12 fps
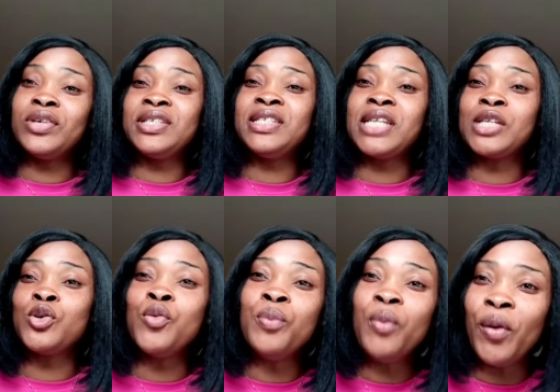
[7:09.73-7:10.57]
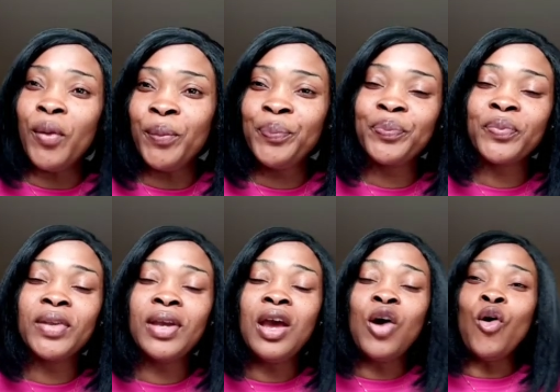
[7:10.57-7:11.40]
a sit-at-home mom,
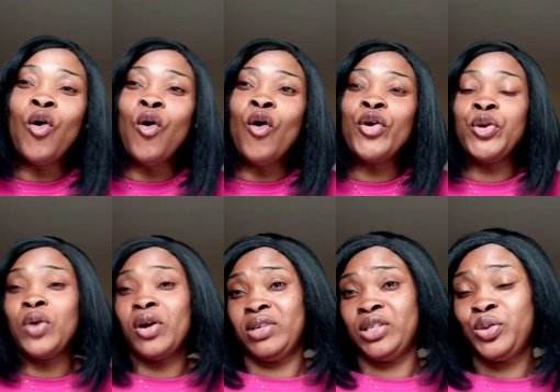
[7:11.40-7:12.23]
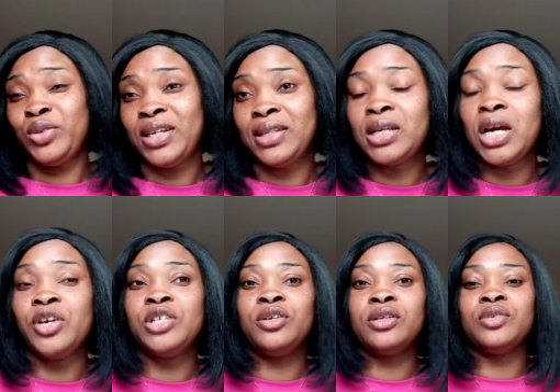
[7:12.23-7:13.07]
or you are a student and
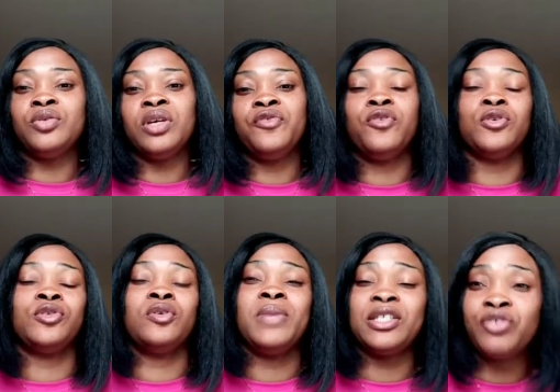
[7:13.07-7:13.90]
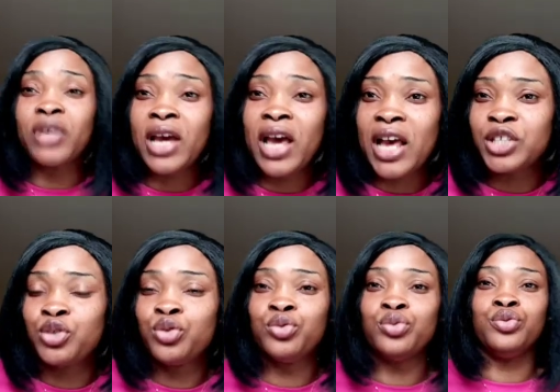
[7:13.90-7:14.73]
you're just looking for some extra cash
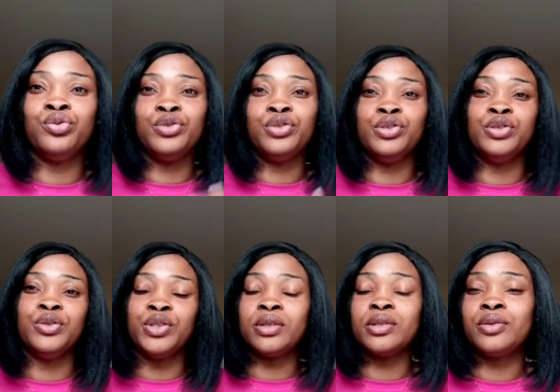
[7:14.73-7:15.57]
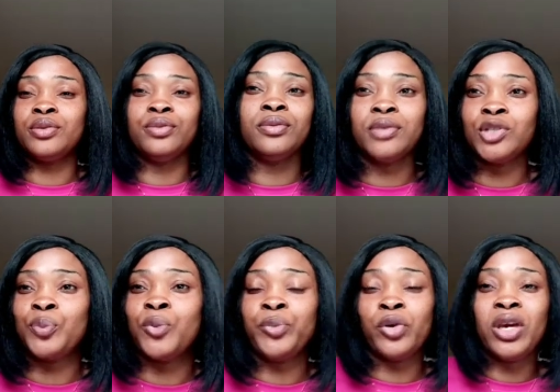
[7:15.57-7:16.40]
to, you know, just to top
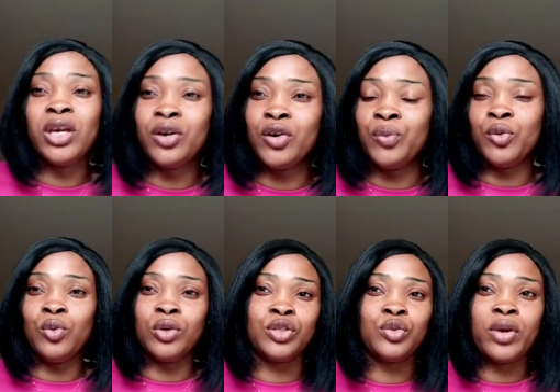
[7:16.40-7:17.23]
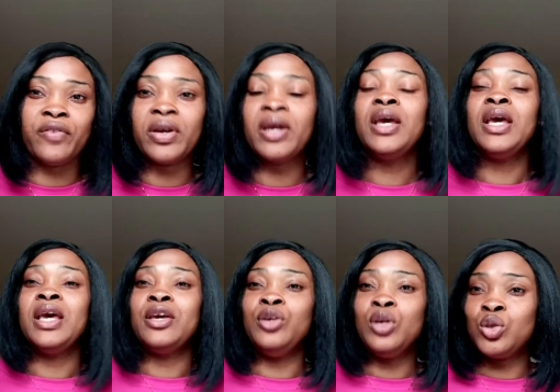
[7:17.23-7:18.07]
up your income or whatsoever,
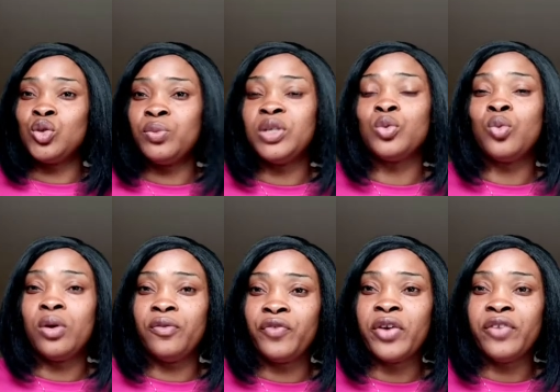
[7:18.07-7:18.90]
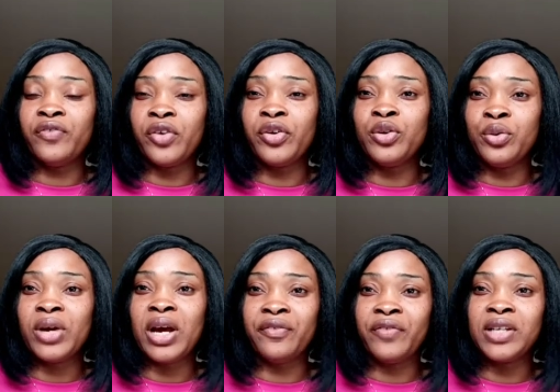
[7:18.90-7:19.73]
YouTube is one very, very good
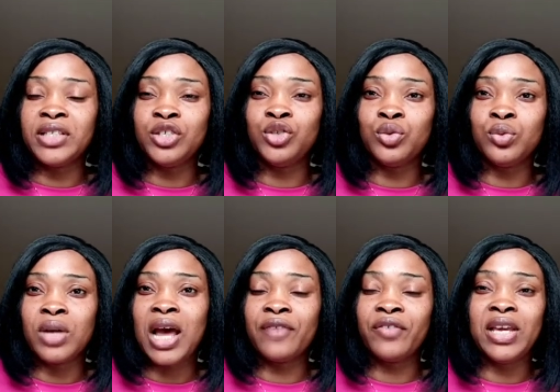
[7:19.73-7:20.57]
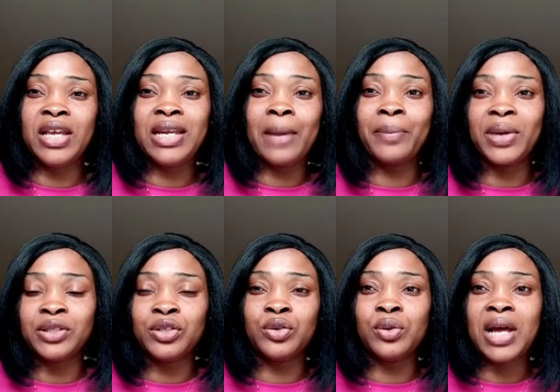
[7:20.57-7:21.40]
advantage you would have in that
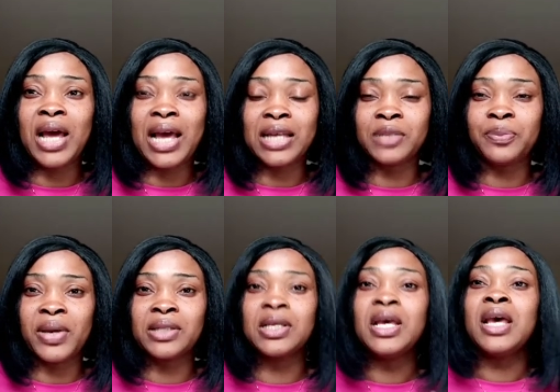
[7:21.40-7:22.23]
particular aspect.